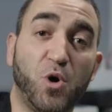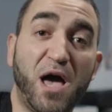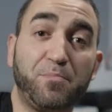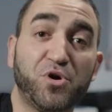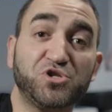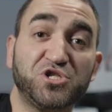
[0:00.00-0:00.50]
I
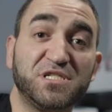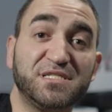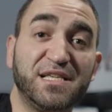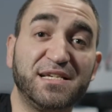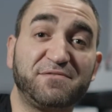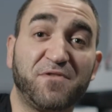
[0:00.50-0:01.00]
purchased
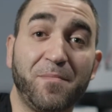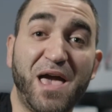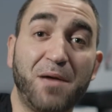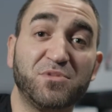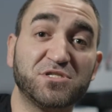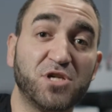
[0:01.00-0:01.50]
this from
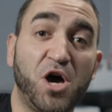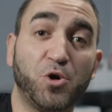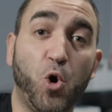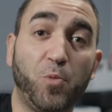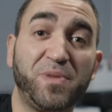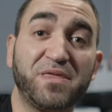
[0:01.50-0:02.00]
Amazon
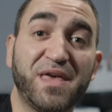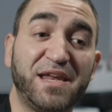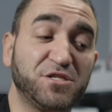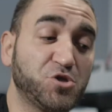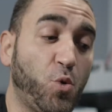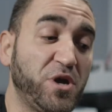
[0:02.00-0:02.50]
hoping that
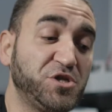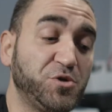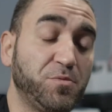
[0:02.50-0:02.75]
it's going to